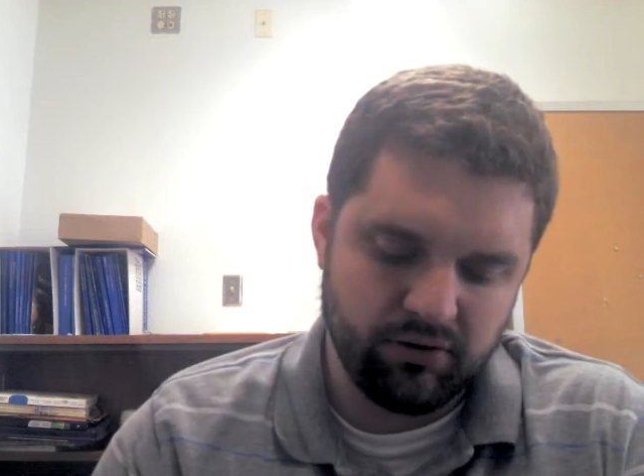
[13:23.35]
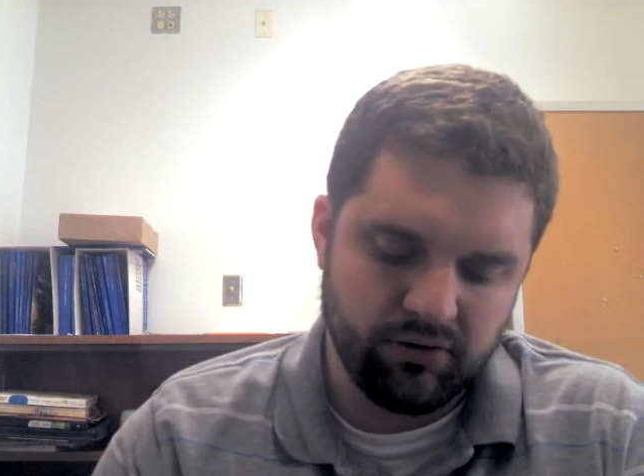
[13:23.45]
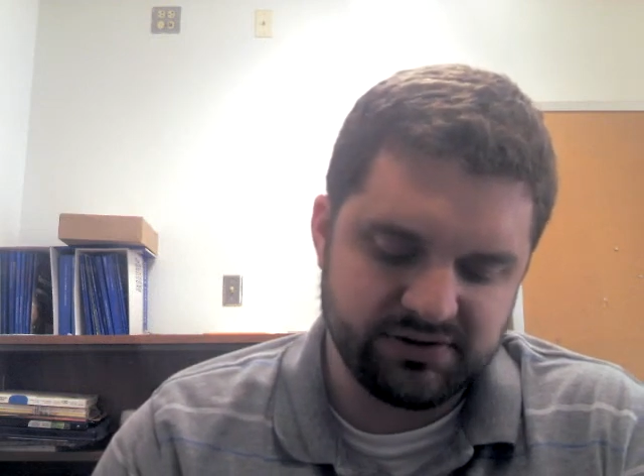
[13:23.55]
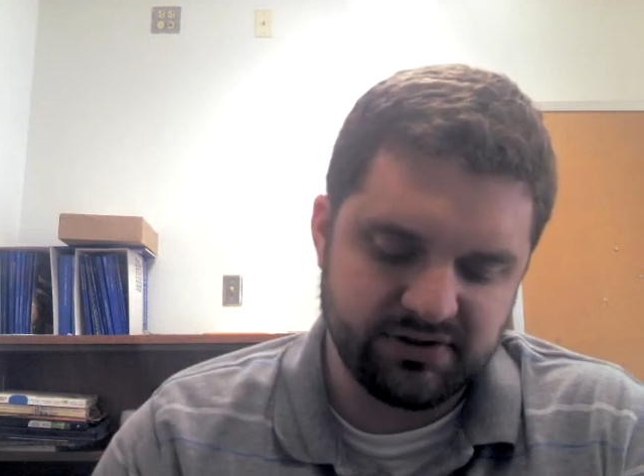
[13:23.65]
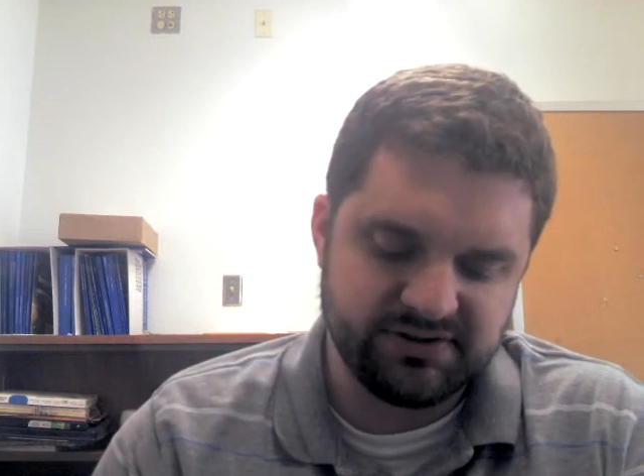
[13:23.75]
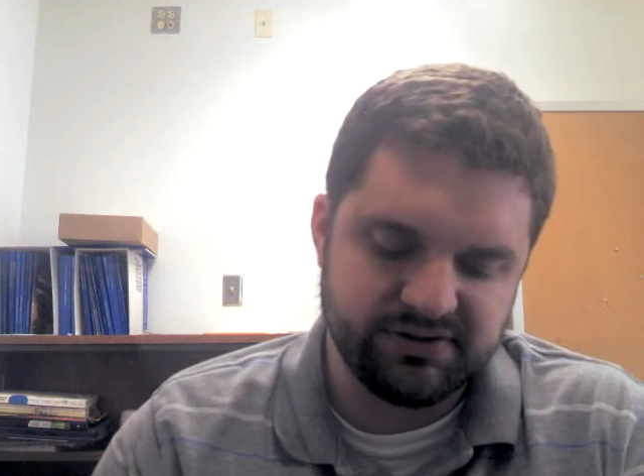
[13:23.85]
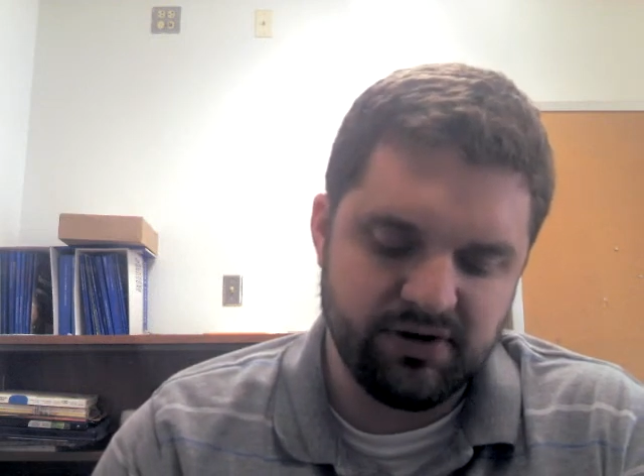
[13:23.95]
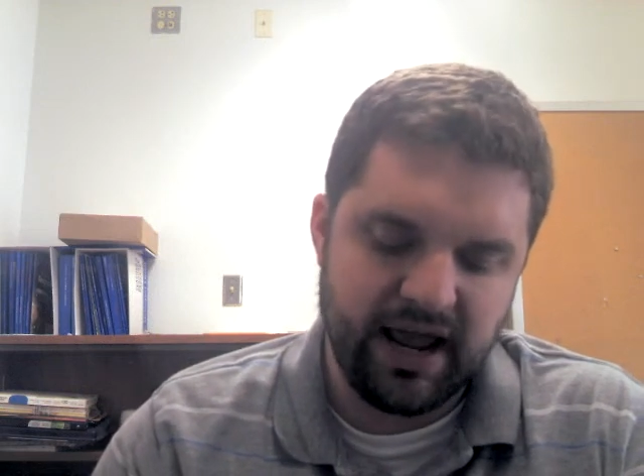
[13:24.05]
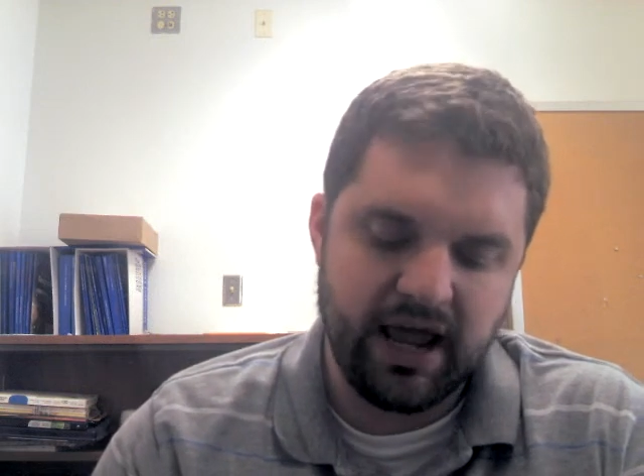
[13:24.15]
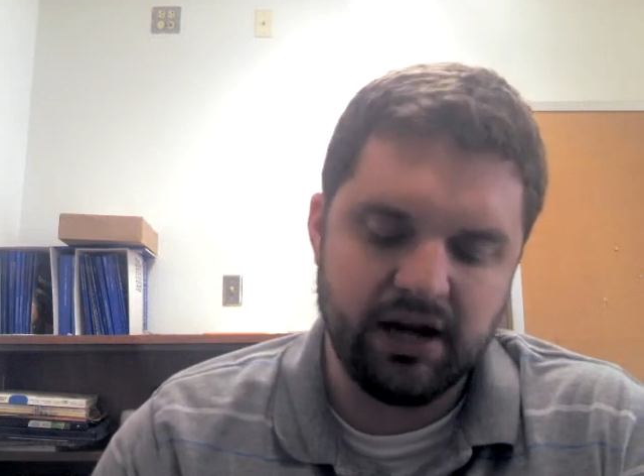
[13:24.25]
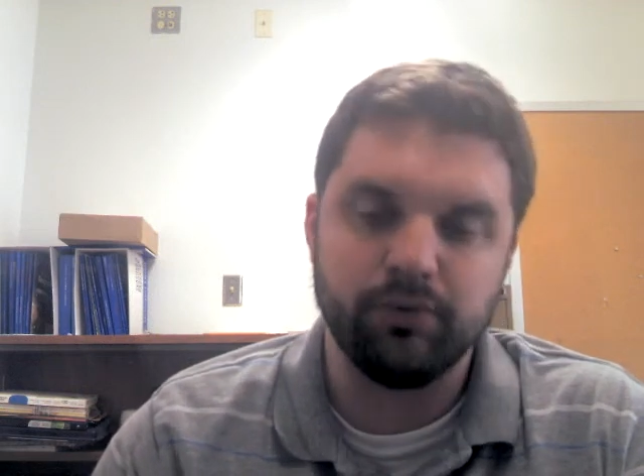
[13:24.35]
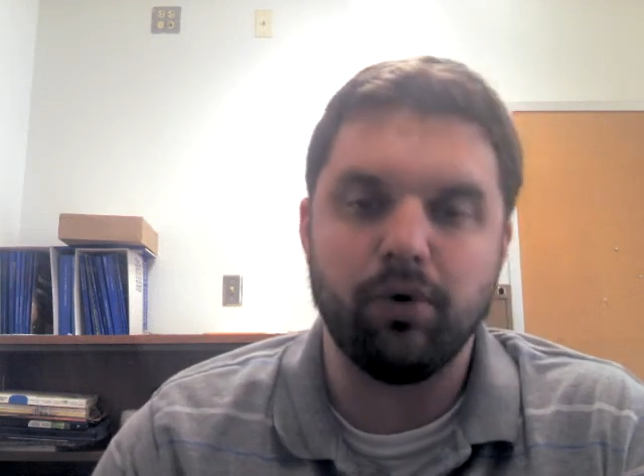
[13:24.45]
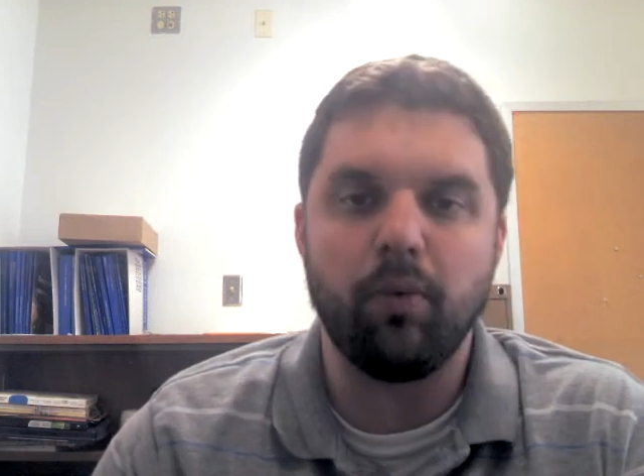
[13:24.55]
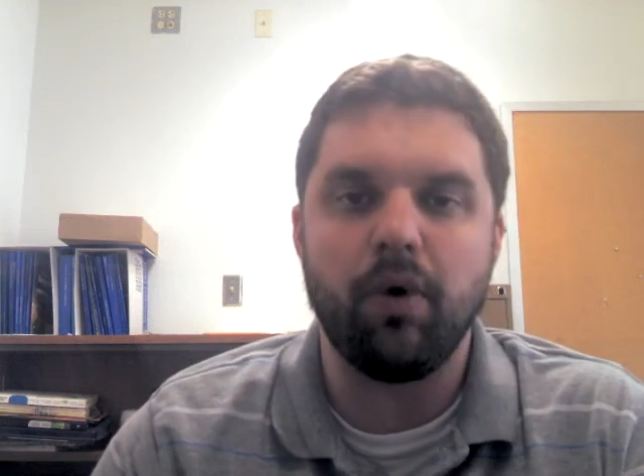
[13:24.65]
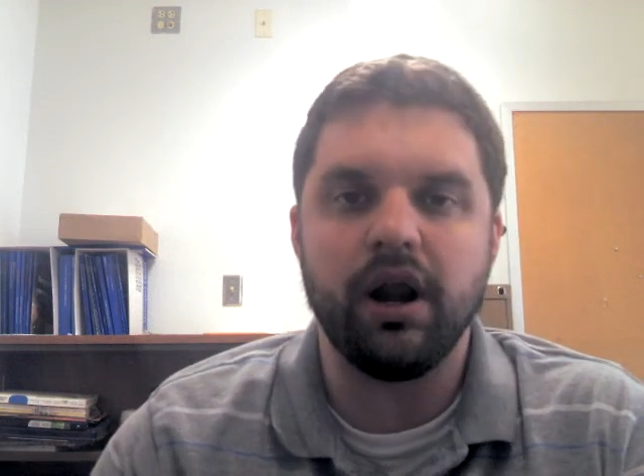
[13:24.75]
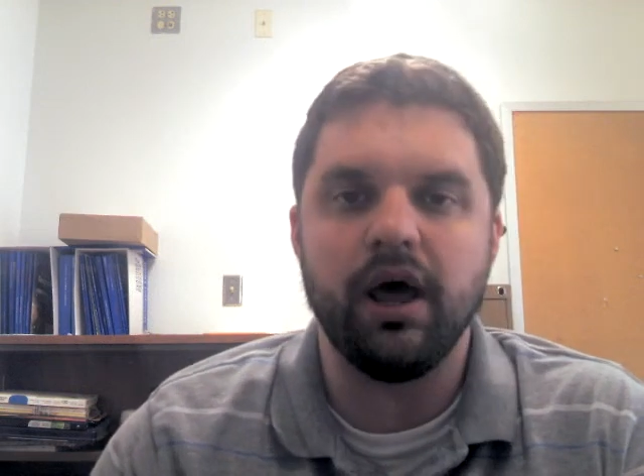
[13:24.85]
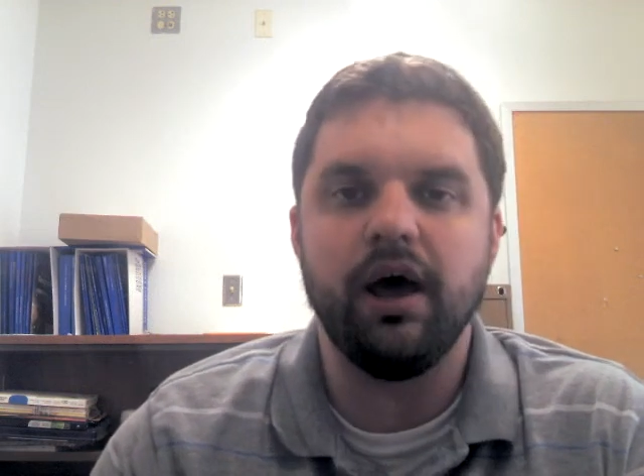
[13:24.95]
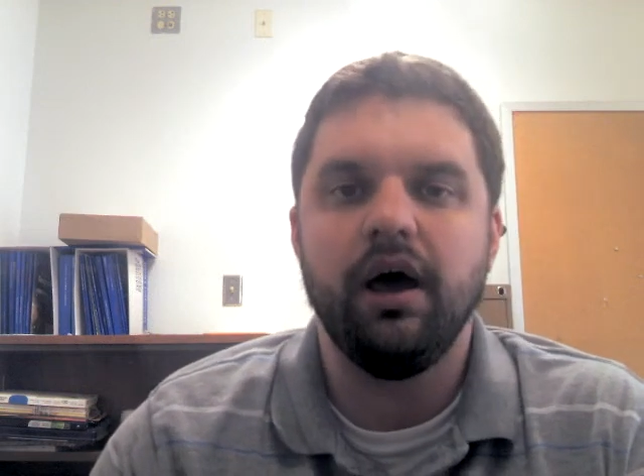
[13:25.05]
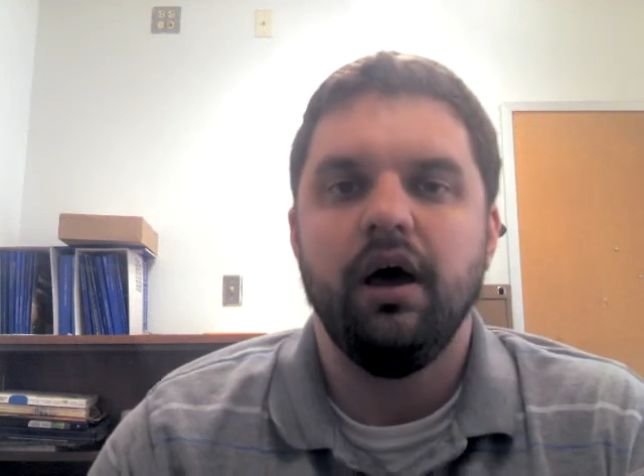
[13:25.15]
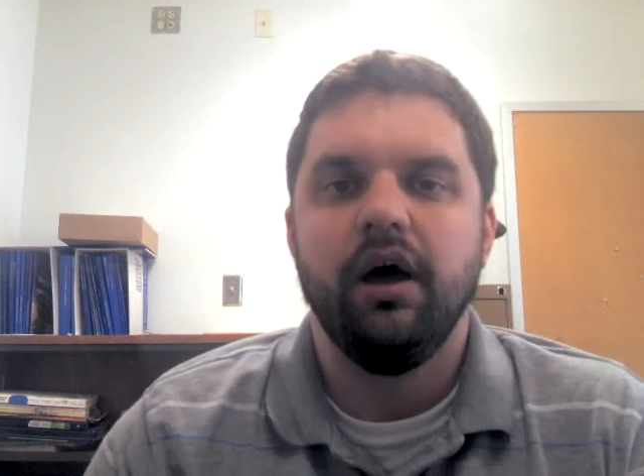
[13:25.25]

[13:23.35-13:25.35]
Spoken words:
of course, are Sudan and Rwanda.